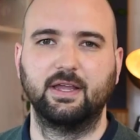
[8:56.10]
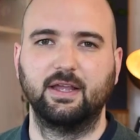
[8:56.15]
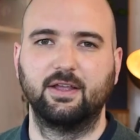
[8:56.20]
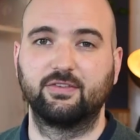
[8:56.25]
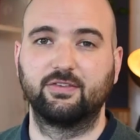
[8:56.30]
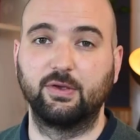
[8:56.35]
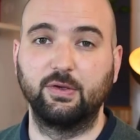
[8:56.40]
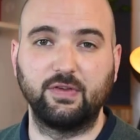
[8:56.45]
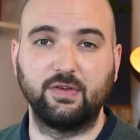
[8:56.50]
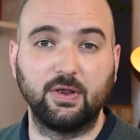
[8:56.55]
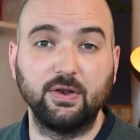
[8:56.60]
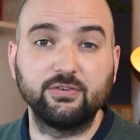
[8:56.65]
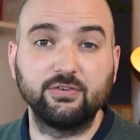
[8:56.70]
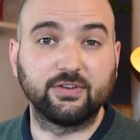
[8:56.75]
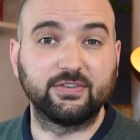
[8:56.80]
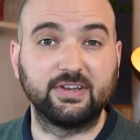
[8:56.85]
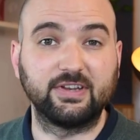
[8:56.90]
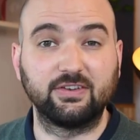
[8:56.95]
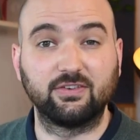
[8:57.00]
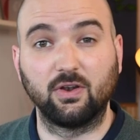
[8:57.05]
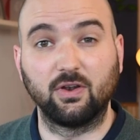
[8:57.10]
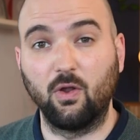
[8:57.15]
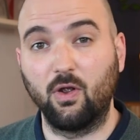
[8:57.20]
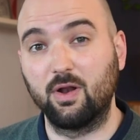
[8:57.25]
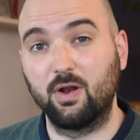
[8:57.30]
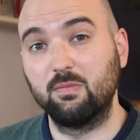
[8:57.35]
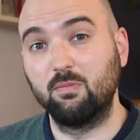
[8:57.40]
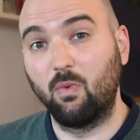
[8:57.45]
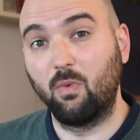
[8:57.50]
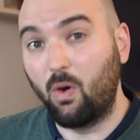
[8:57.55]
So if you're interested to
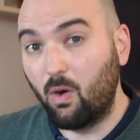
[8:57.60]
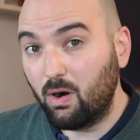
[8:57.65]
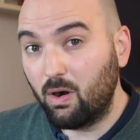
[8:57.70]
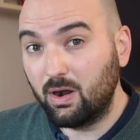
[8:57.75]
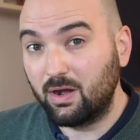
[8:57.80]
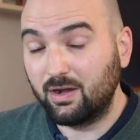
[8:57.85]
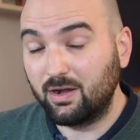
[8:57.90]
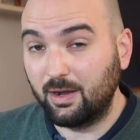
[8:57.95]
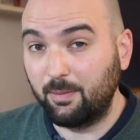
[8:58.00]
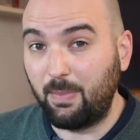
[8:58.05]
learn more